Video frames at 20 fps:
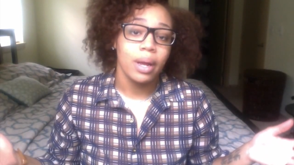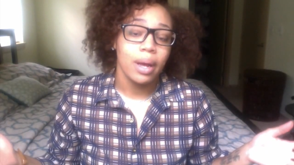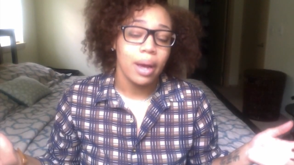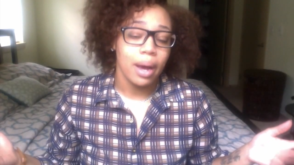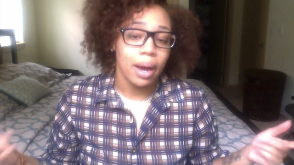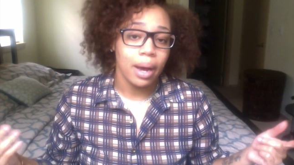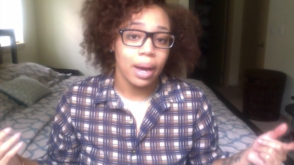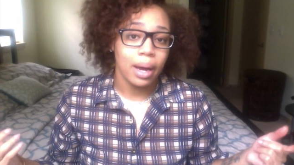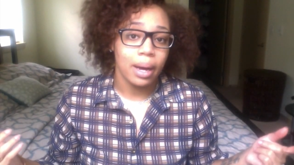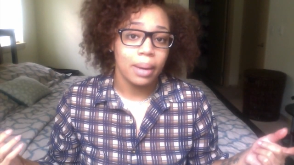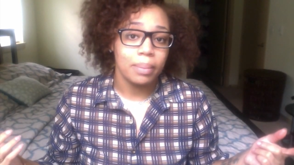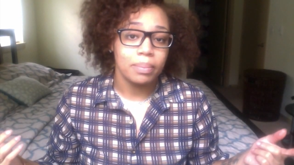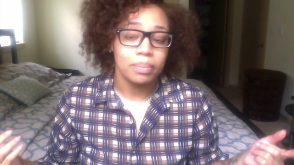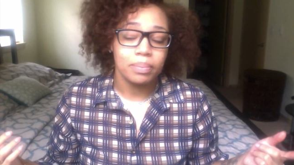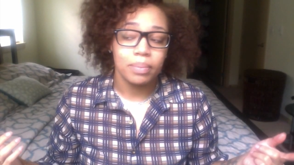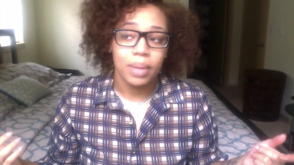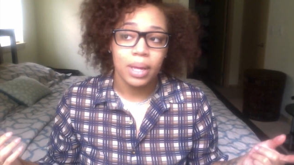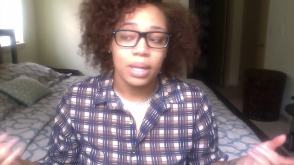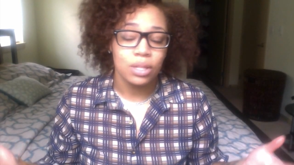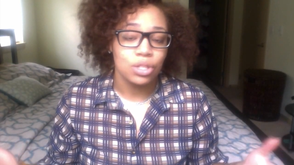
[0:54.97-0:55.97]

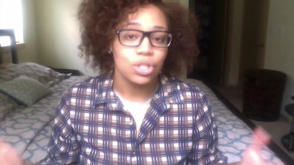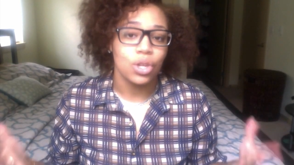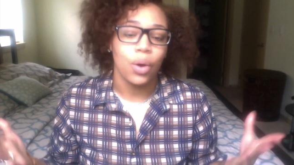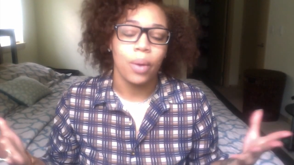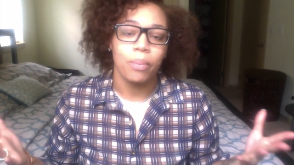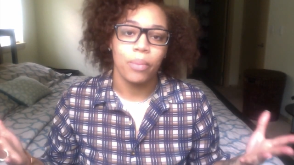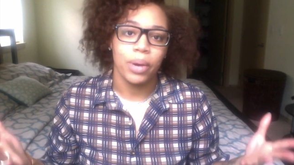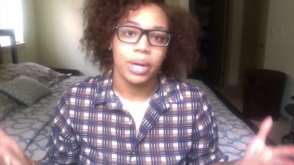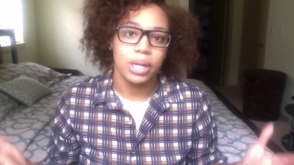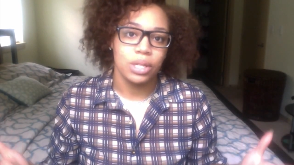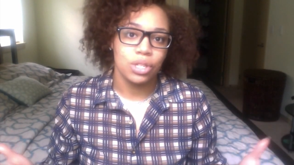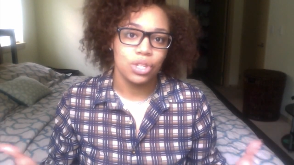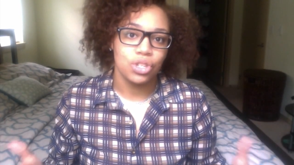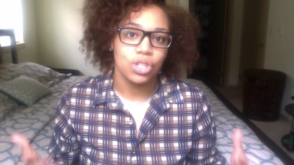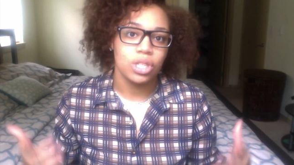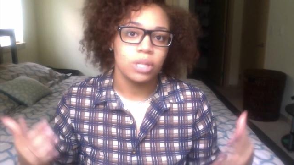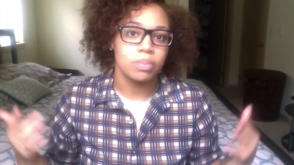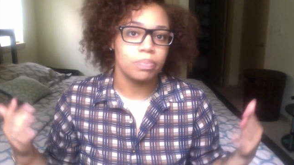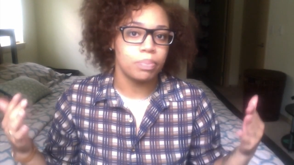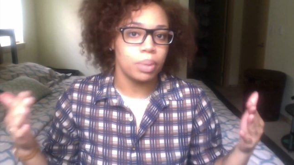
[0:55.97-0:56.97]
And so I'm ready to
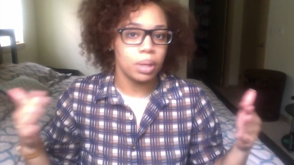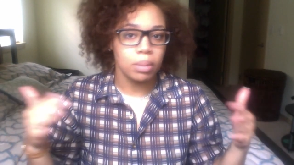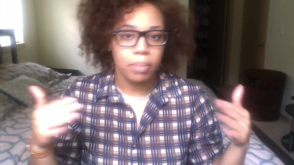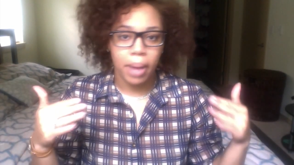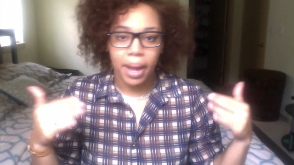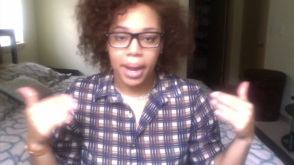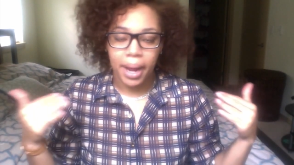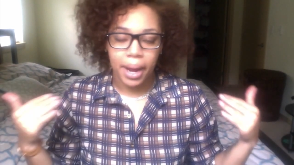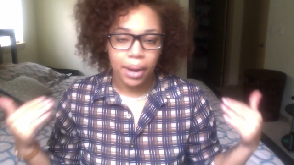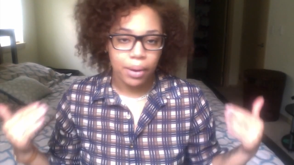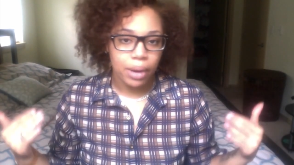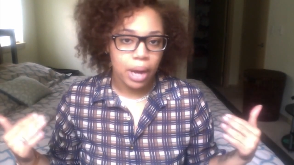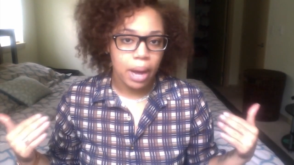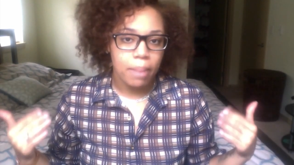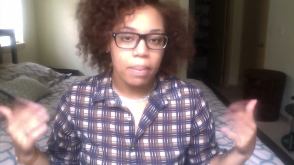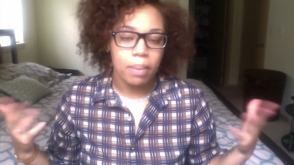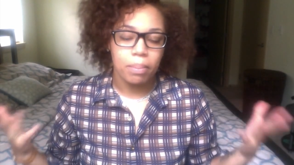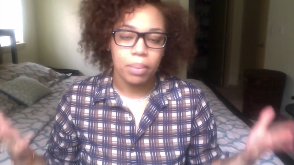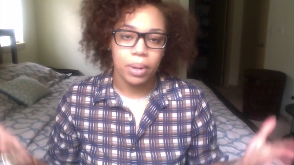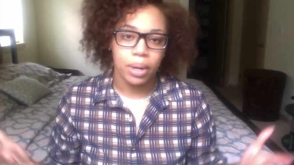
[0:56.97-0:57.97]
just put my hair
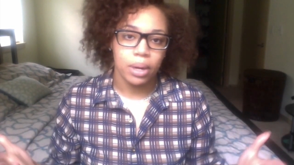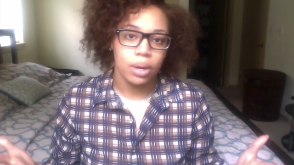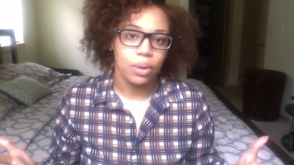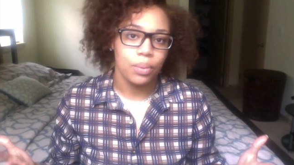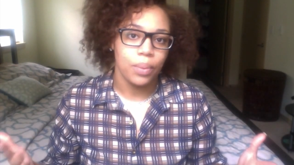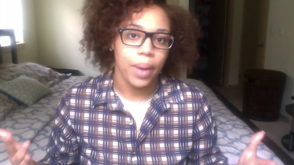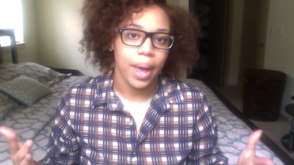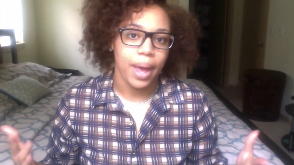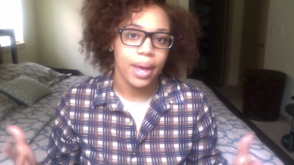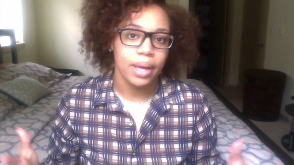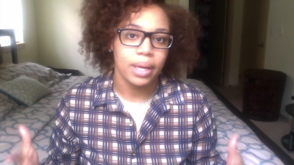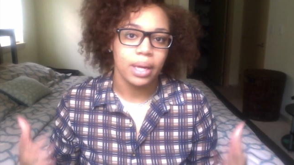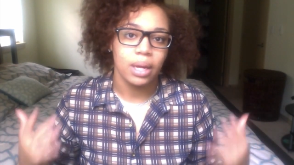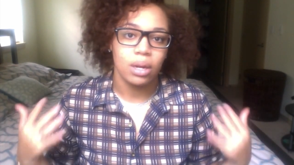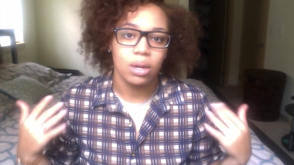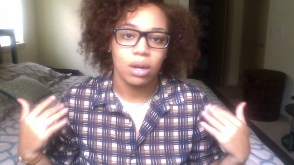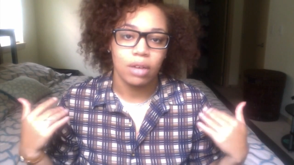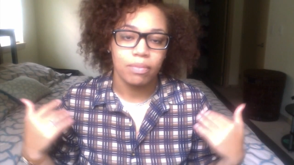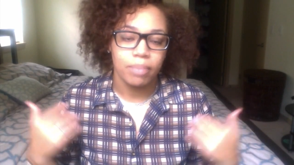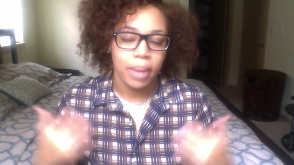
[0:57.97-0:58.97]
up and put it away and get it
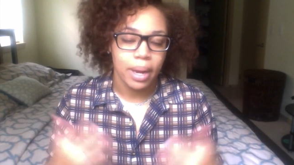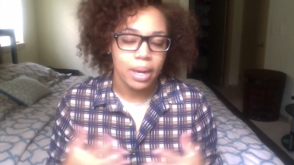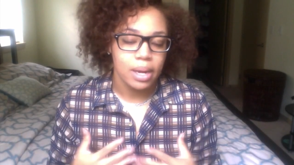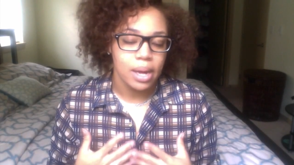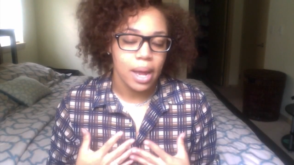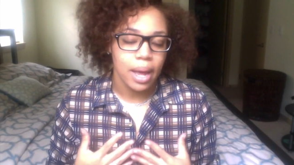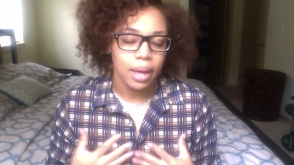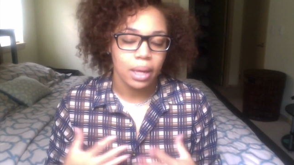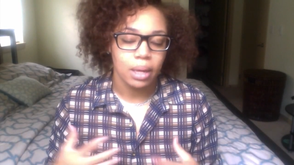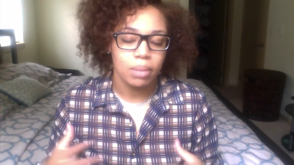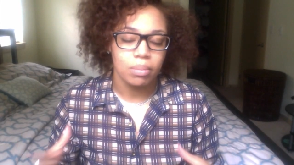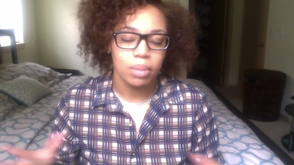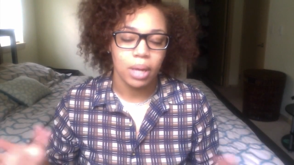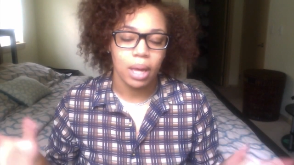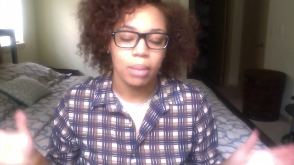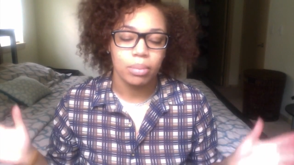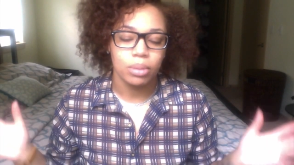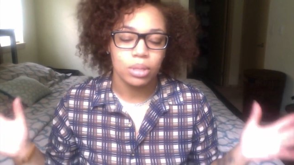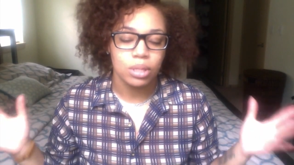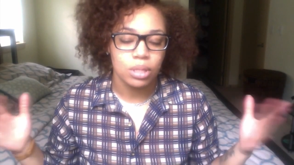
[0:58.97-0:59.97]
off my neck and be
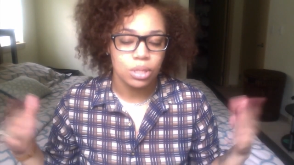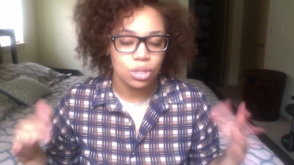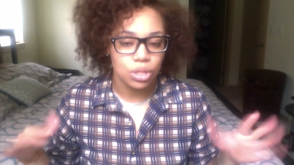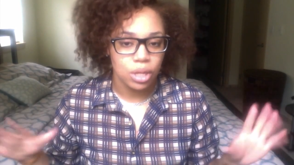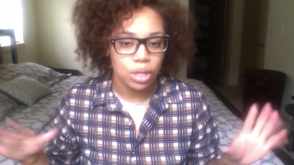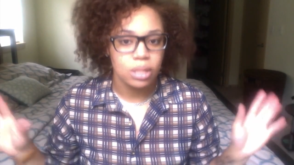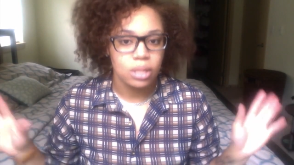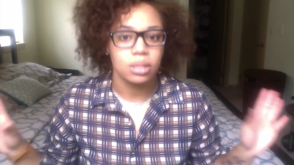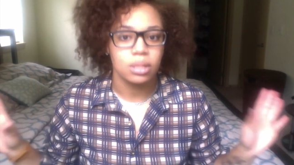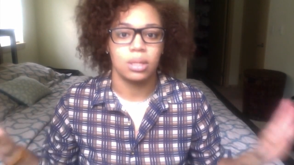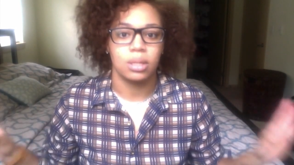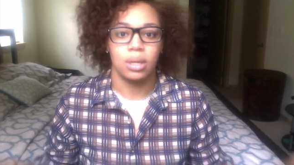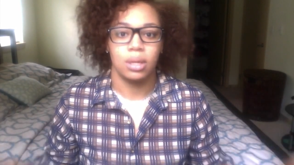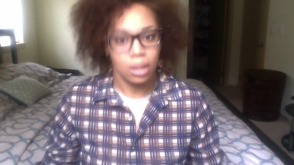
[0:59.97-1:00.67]
able to just